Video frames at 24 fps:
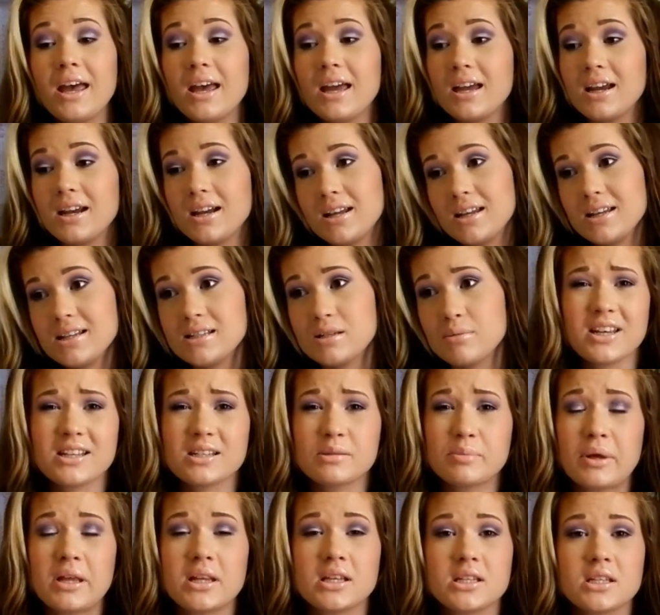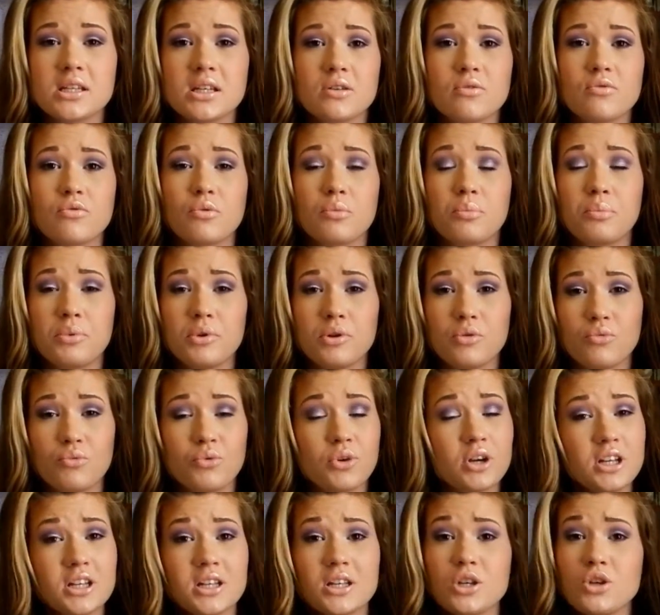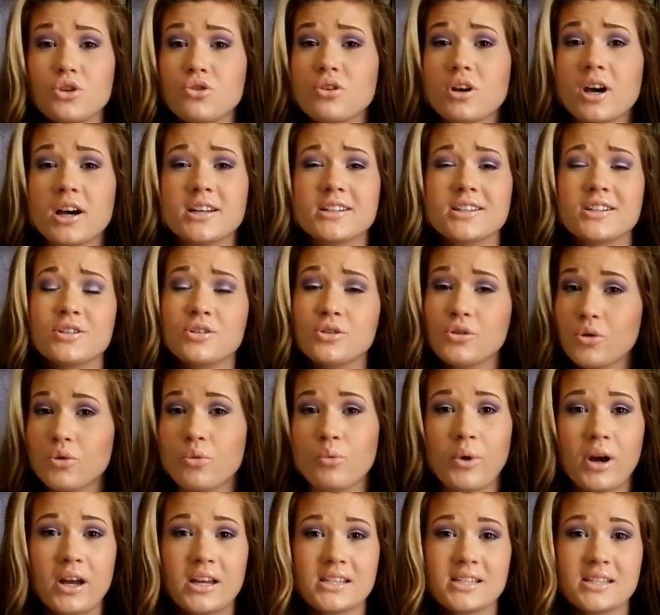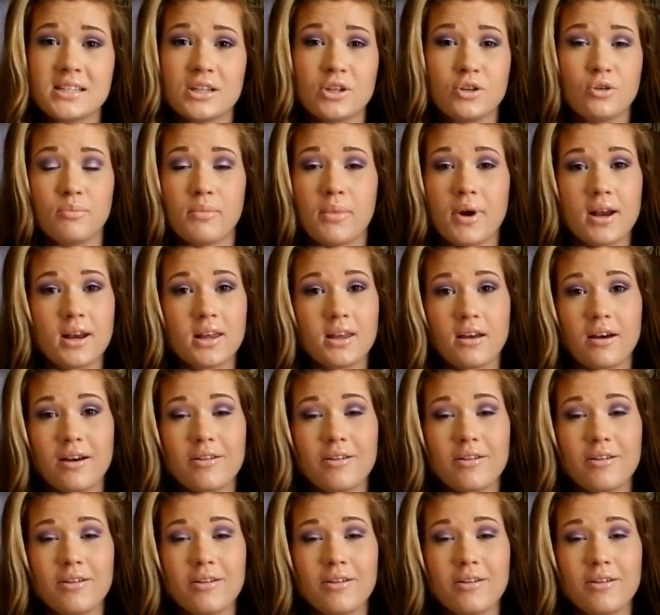It is expensive, but really you guys are not wasting your money.